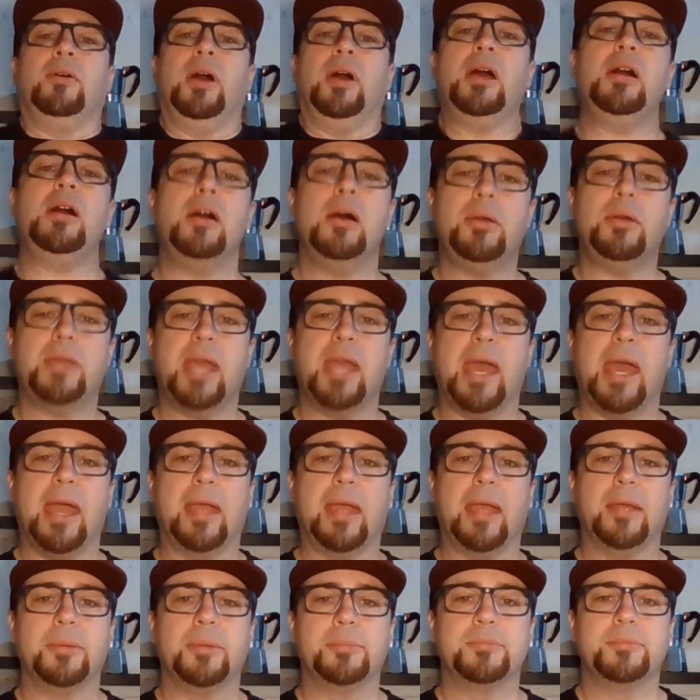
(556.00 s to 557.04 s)
Okay,
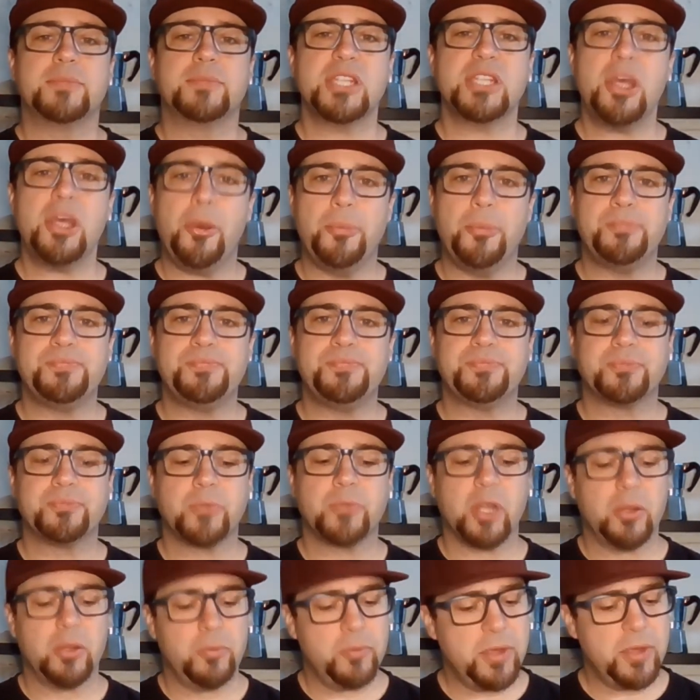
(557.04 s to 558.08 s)
so
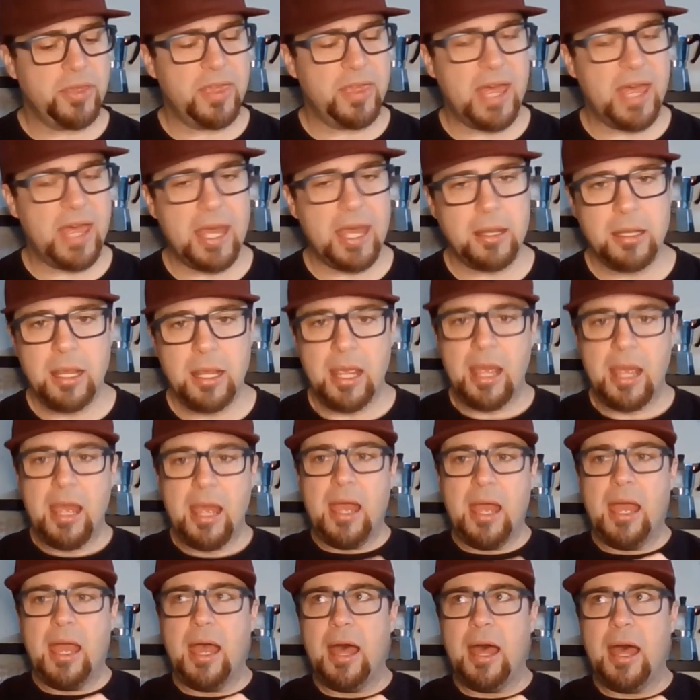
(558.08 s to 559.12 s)
with that,
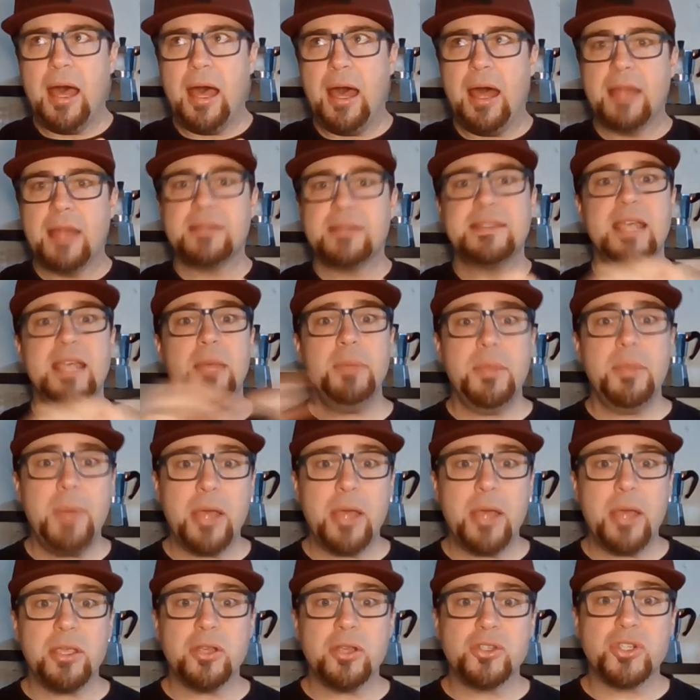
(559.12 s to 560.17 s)
Uh, tell me
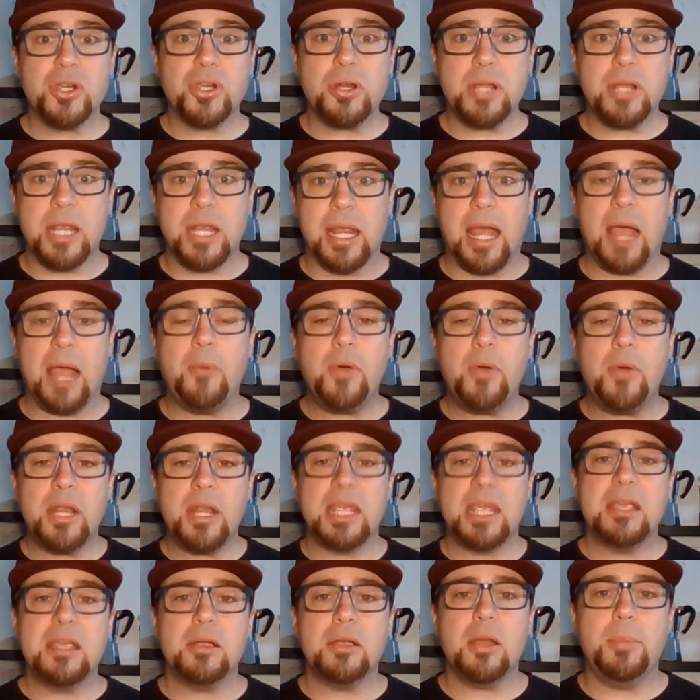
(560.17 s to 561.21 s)
about your journey. I want to
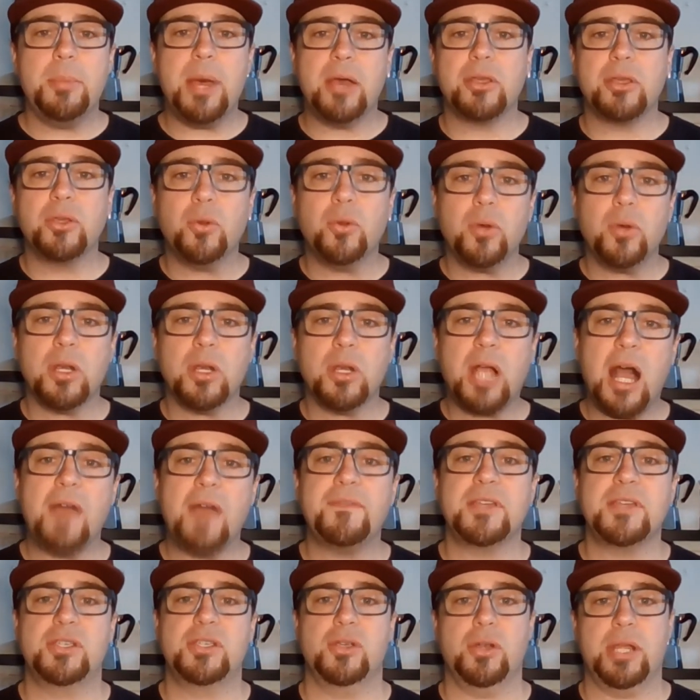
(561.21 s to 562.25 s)
hear about your
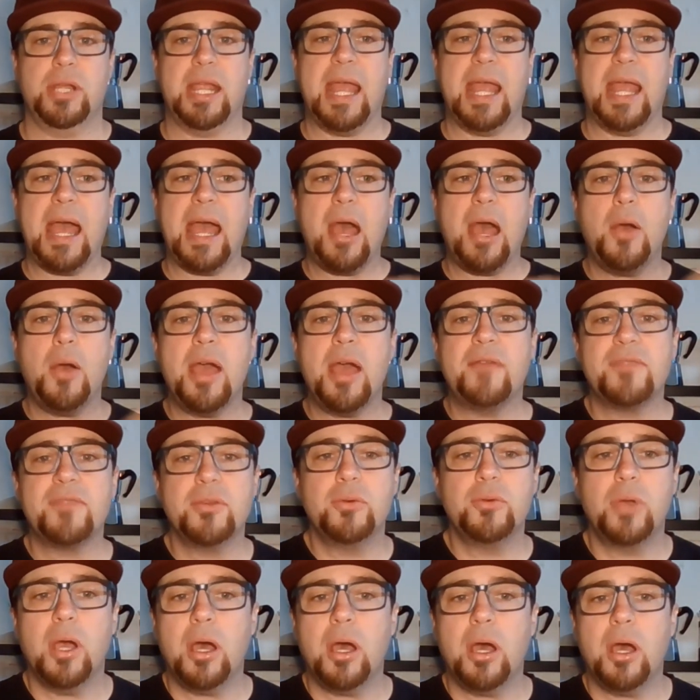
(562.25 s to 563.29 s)
coffee journey. How have
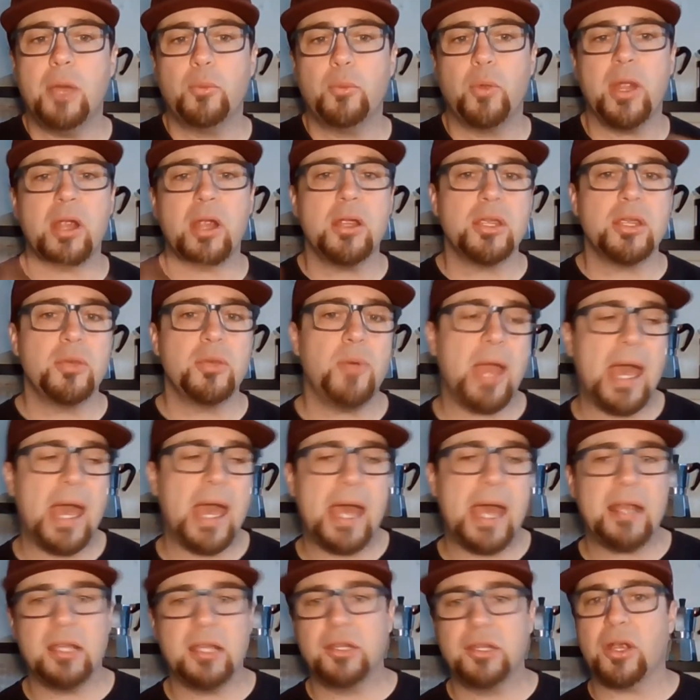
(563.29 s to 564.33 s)
you gone? Where are you
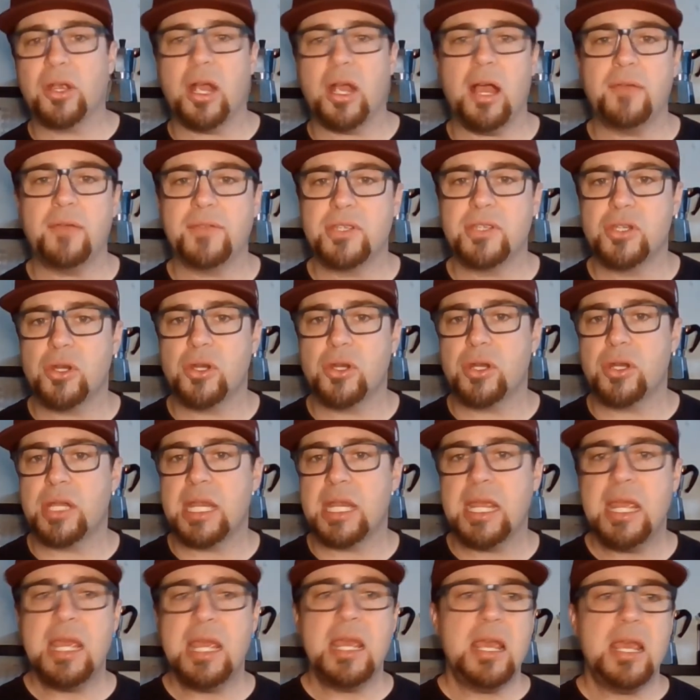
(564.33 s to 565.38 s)
at in your coffee
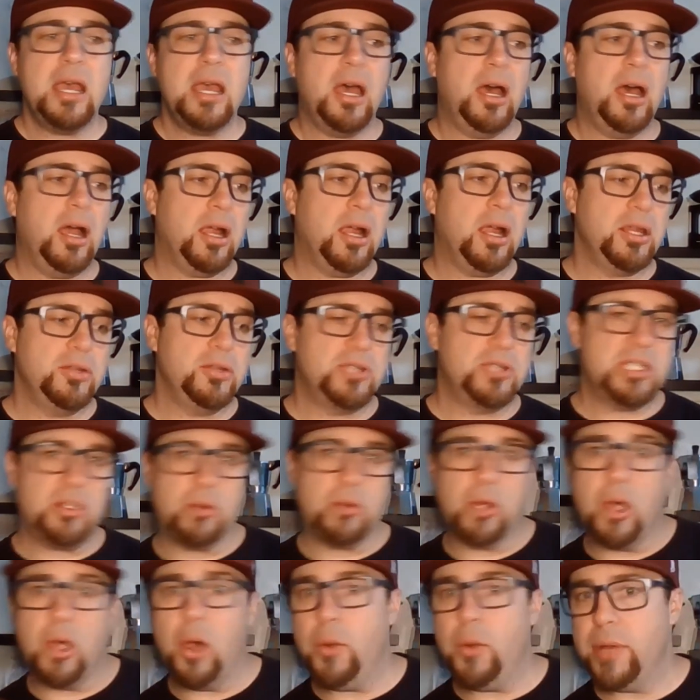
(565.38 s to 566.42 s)
journey? Uh, are you still
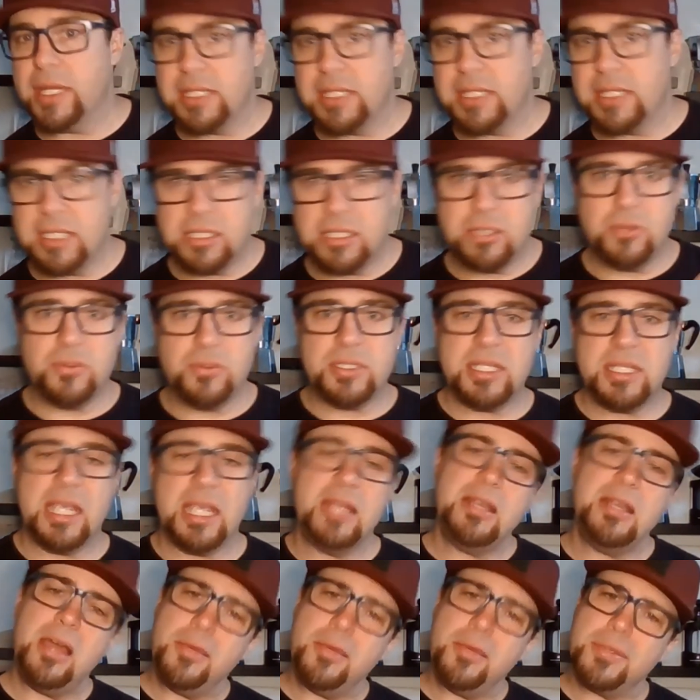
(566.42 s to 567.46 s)
going? Did you
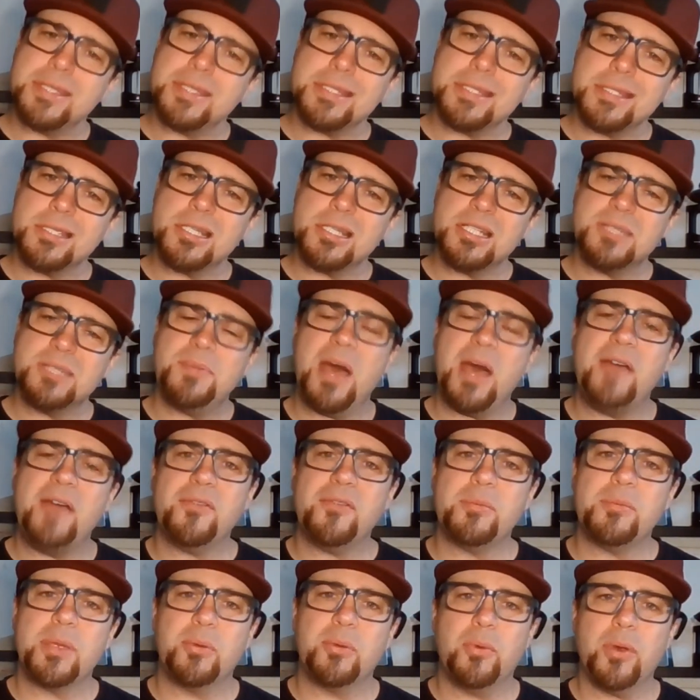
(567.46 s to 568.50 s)
say, no, this is a good
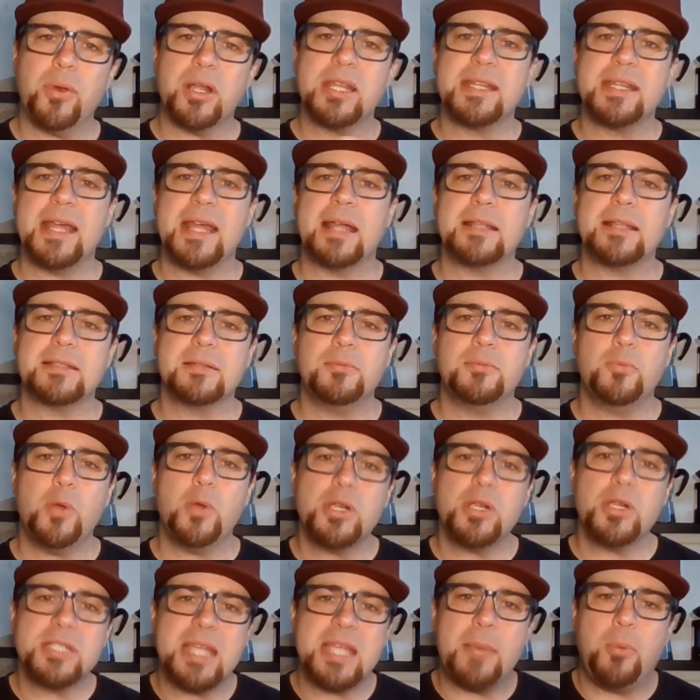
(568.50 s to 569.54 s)
spot for me? Where did that,
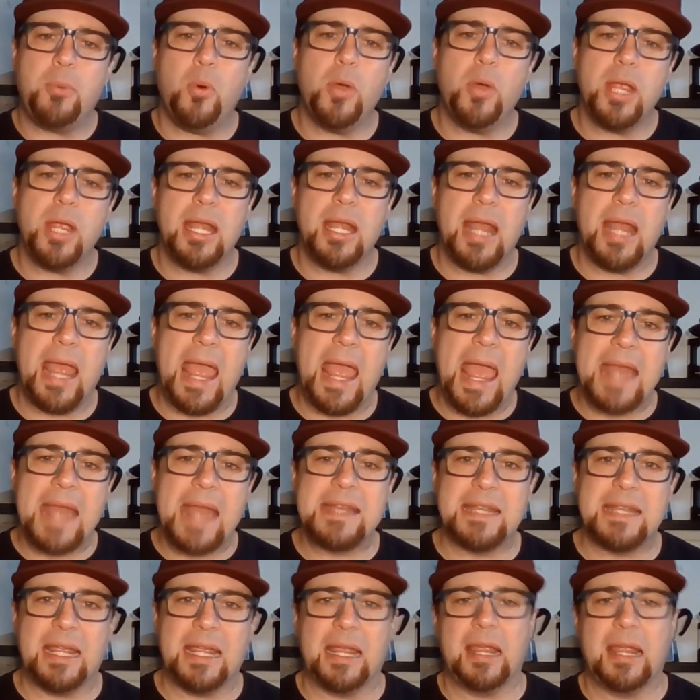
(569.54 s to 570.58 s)
where's that point
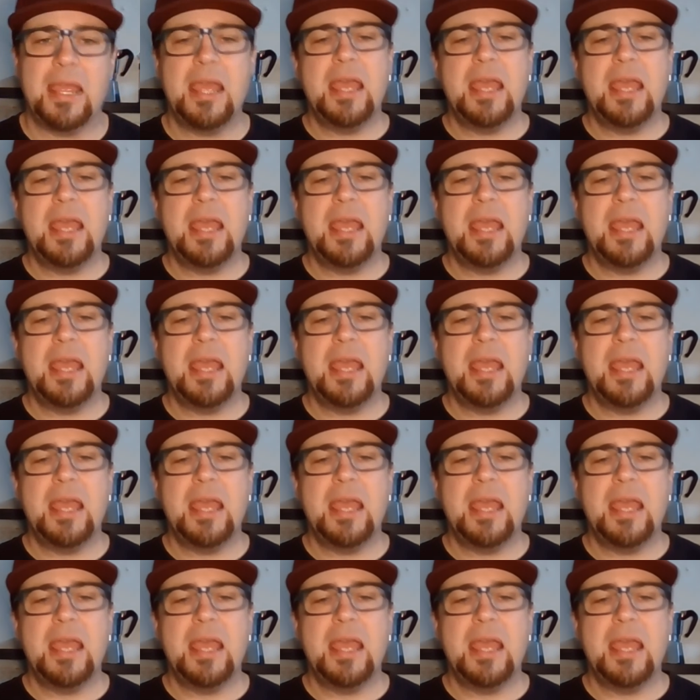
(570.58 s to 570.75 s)
ending?